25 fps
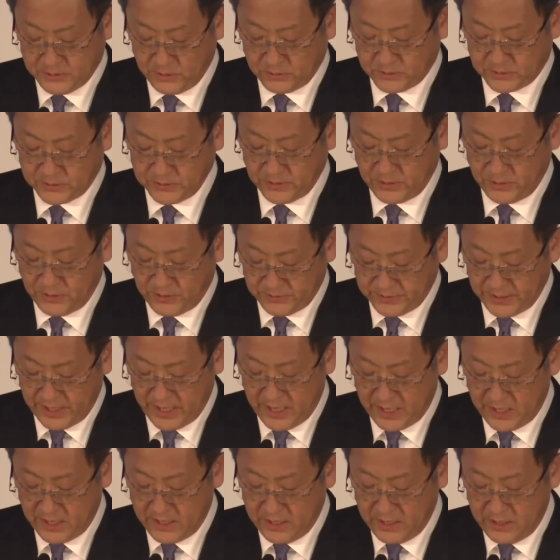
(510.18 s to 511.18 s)
a
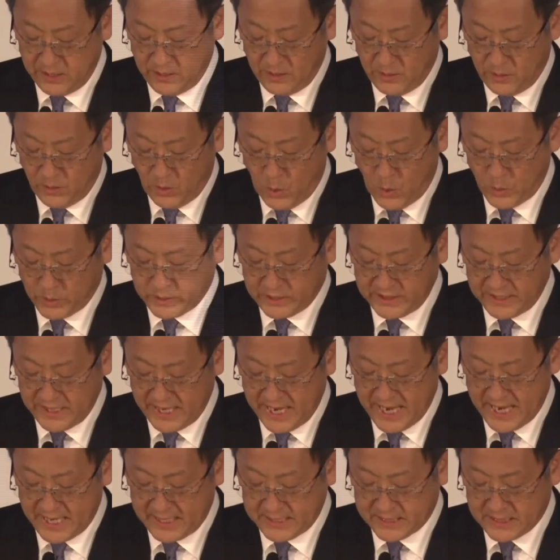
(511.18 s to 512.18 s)
company which can
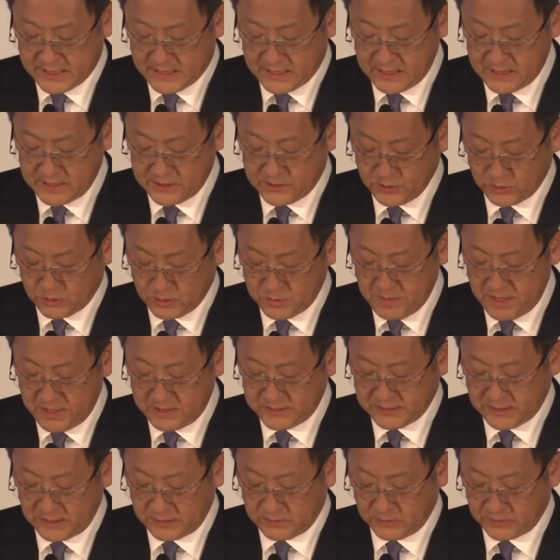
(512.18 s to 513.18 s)
withstand or
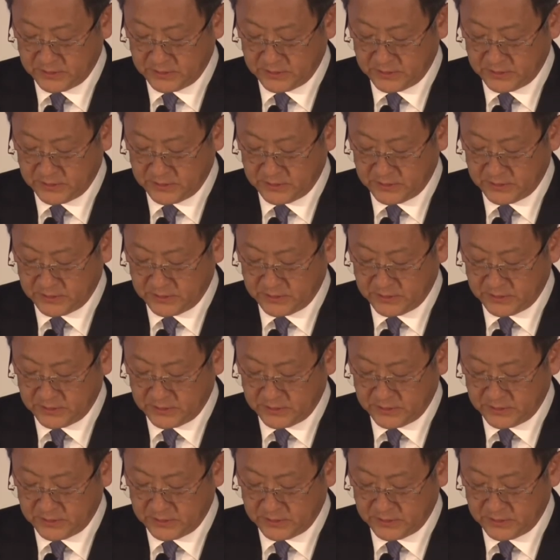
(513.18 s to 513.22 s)
even